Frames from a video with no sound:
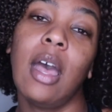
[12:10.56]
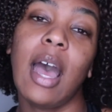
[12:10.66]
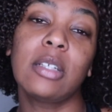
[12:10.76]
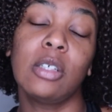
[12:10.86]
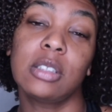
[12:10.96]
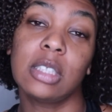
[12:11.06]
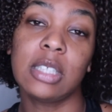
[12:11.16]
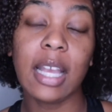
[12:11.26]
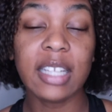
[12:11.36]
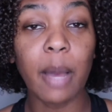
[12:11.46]
I took to
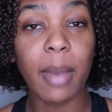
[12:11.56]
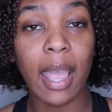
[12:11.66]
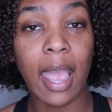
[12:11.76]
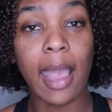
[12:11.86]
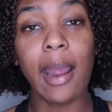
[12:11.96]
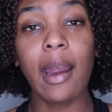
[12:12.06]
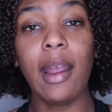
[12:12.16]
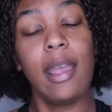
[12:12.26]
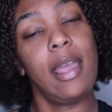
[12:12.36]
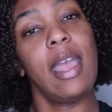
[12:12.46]
take down my hair
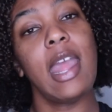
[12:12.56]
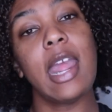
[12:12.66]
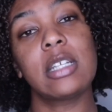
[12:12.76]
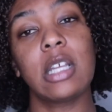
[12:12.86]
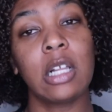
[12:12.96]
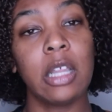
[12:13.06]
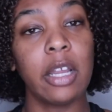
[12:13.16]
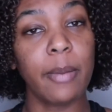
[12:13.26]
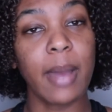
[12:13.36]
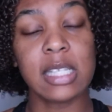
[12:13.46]
and to
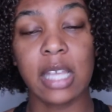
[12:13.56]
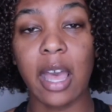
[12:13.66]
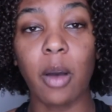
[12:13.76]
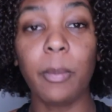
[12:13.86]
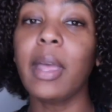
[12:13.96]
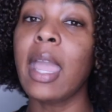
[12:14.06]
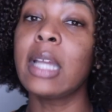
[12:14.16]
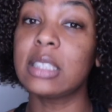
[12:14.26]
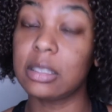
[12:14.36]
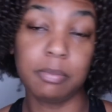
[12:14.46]
clear my scalp
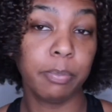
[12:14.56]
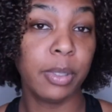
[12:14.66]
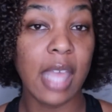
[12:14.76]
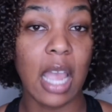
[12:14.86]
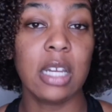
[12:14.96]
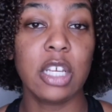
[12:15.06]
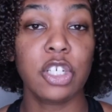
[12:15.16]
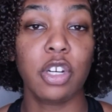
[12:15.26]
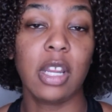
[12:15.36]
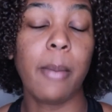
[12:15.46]
and to put that
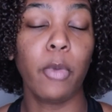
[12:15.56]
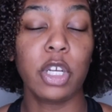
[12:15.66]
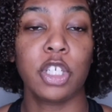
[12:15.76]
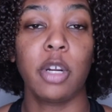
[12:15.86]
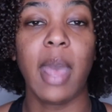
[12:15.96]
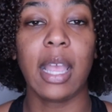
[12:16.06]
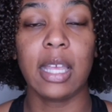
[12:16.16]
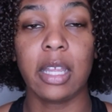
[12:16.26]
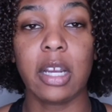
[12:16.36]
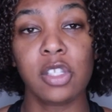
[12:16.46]
conditioner and that moisture back
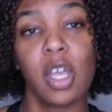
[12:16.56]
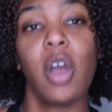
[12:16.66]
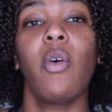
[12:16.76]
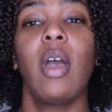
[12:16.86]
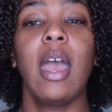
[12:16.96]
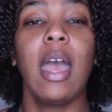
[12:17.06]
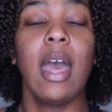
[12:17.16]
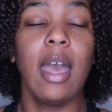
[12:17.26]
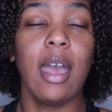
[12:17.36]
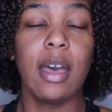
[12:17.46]
in there. So
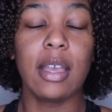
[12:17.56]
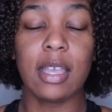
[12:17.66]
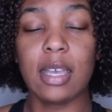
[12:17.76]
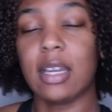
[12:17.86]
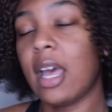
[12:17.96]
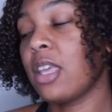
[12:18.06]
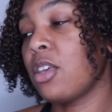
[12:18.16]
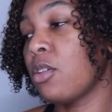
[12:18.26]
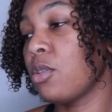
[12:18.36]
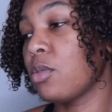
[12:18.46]
again, I
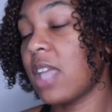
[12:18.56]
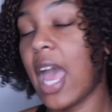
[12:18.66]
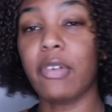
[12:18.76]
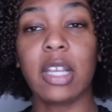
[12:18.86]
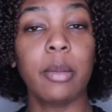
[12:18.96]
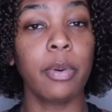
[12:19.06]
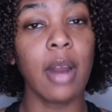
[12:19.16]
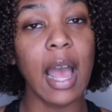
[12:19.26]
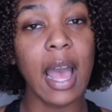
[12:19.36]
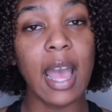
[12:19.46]
use African
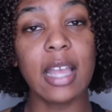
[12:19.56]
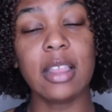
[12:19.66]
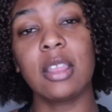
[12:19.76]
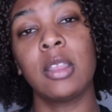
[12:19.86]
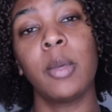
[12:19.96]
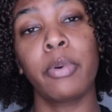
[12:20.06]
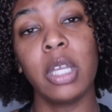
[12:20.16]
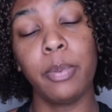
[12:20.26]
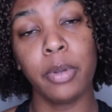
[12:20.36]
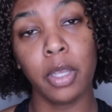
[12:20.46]
Pride, the
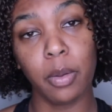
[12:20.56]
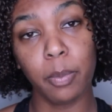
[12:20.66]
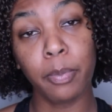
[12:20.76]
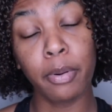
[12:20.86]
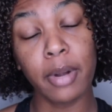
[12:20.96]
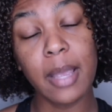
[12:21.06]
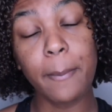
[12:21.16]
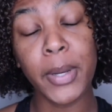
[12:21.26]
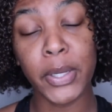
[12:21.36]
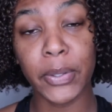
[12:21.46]

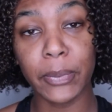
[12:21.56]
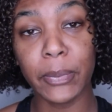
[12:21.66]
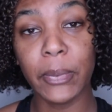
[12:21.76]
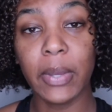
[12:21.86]
Pre-Shampoo.